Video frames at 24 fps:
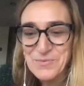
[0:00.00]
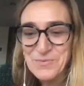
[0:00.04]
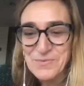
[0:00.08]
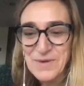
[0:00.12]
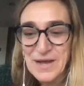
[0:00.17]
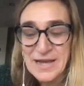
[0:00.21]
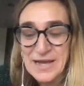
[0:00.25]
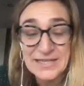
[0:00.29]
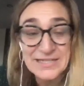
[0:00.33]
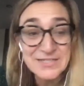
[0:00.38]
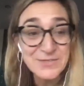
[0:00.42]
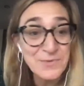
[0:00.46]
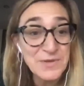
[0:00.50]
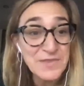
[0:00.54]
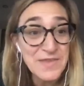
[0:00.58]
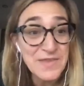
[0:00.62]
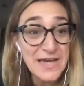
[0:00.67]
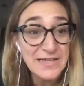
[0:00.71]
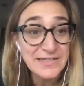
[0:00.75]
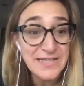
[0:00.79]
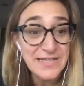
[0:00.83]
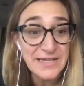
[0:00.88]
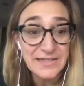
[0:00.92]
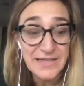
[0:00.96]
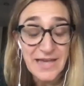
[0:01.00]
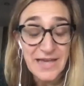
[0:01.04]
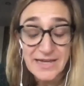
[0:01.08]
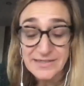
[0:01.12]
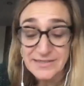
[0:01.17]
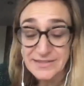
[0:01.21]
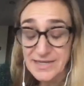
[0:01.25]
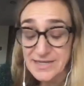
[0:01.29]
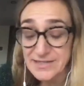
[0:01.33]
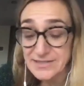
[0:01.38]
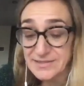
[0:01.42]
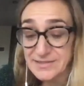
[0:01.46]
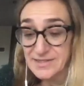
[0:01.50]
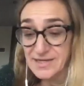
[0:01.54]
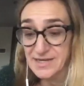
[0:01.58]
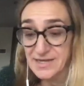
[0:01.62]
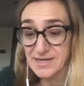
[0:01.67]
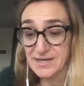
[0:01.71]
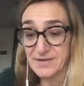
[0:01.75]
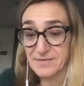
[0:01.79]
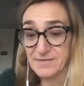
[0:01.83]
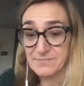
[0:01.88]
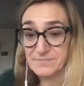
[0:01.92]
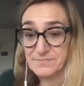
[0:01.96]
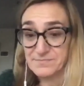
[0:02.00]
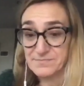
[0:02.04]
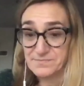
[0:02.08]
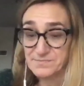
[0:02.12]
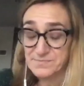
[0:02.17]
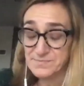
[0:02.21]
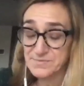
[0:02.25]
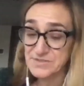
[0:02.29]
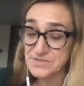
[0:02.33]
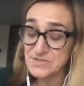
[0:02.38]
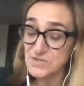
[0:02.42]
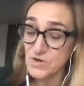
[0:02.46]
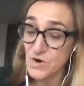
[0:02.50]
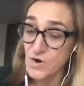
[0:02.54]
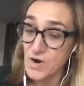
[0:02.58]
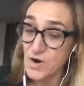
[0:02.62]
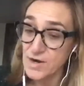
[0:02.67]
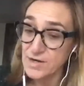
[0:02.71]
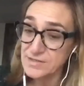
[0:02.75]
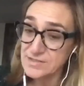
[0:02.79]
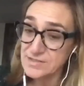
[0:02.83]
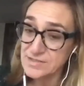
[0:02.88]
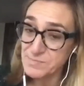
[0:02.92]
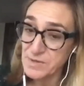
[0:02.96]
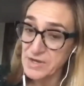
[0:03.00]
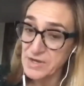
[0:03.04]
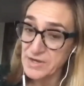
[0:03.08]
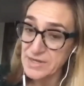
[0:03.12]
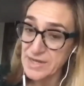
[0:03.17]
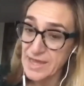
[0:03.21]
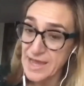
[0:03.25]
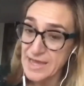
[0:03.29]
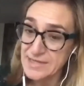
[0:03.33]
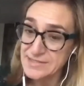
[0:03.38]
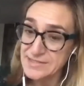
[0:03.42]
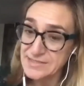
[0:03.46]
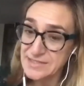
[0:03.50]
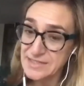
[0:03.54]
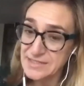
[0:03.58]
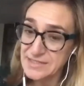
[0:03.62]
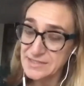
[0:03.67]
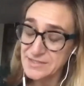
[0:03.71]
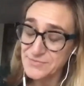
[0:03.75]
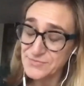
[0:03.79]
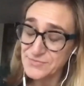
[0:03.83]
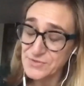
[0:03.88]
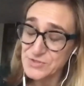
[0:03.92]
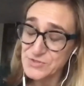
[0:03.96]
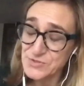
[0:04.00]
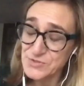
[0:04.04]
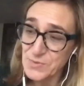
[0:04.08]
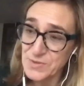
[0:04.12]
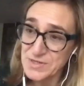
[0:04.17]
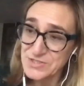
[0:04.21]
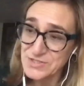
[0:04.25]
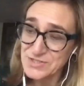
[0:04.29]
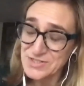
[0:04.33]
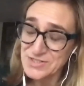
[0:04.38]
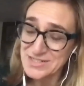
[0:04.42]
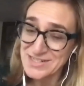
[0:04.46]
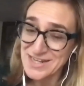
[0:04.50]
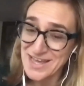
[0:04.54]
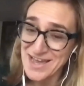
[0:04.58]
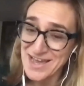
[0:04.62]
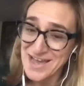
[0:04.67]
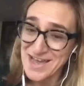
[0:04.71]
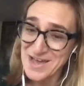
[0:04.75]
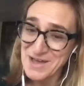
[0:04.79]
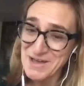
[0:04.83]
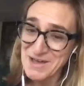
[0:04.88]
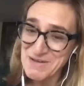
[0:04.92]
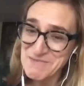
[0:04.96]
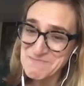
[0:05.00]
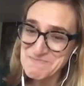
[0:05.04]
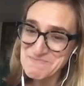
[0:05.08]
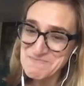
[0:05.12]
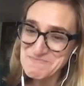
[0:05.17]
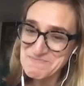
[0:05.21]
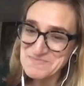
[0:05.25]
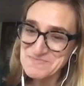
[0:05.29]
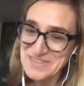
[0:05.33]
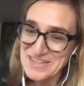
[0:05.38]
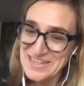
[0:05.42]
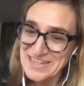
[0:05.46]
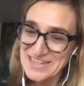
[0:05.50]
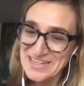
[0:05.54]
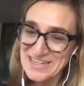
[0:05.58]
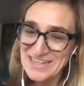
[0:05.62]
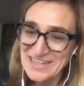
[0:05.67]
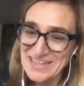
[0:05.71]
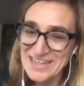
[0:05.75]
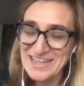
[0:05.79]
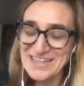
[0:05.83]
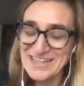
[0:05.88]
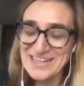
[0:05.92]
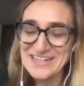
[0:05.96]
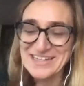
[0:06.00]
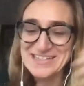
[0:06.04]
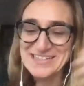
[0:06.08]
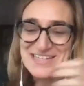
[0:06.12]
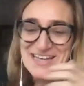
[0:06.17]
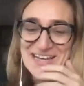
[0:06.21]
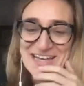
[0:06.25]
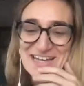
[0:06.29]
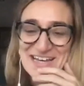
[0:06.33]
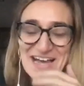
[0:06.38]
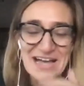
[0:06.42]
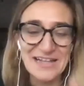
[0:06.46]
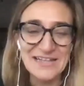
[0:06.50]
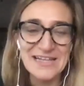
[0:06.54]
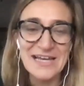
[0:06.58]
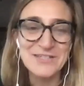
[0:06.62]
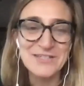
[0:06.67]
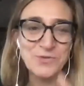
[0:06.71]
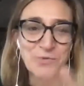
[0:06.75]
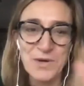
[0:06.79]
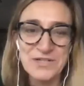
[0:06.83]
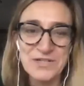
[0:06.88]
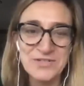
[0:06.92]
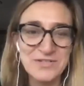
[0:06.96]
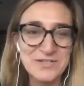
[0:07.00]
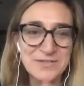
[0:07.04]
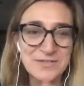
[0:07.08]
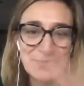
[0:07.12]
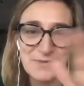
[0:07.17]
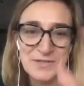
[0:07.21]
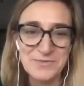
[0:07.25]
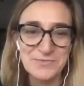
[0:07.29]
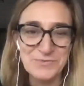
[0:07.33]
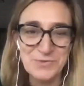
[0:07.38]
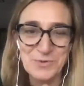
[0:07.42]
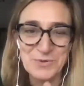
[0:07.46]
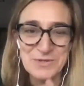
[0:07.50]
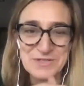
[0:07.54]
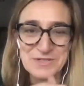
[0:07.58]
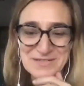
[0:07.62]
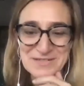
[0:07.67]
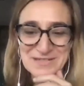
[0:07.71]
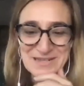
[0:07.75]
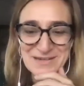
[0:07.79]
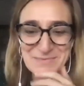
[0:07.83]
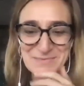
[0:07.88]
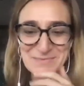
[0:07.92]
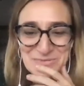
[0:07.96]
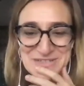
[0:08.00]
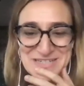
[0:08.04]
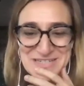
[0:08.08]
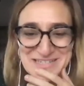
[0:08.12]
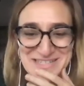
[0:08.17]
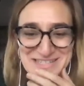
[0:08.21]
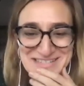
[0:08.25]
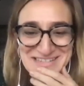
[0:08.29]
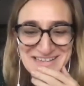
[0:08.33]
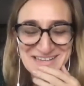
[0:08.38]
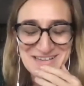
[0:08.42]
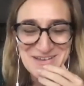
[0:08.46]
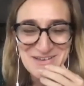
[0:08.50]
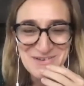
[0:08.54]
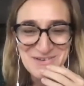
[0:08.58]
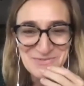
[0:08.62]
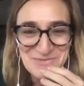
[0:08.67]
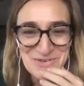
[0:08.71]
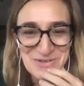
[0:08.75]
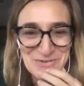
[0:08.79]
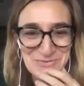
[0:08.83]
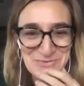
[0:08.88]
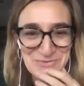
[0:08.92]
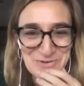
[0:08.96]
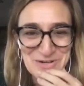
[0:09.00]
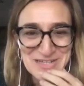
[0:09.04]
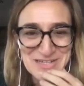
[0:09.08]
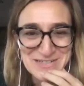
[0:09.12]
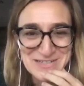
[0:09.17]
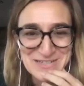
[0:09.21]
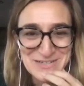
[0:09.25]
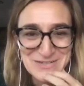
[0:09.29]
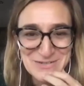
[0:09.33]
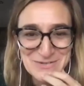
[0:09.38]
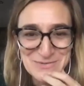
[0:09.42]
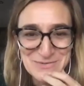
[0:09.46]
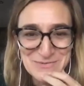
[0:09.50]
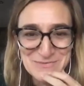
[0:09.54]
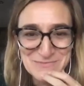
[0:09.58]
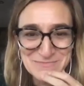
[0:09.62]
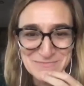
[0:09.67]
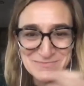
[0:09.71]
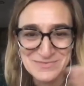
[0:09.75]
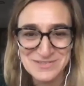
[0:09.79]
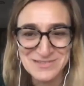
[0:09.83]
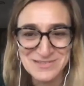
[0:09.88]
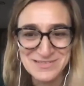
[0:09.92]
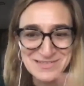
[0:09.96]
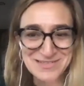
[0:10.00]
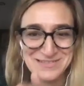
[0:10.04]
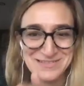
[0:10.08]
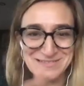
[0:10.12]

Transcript: I guess with that, I can start by asking the first question. And I'll ask questions, but of course, please feel free to just,